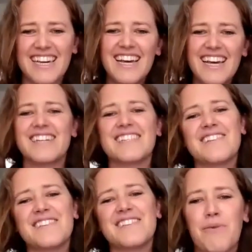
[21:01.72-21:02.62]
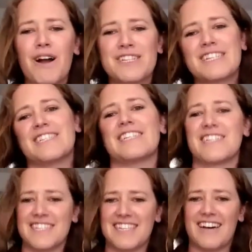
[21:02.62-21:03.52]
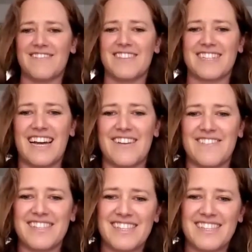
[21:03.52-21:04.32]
I was like washing dishes half the time and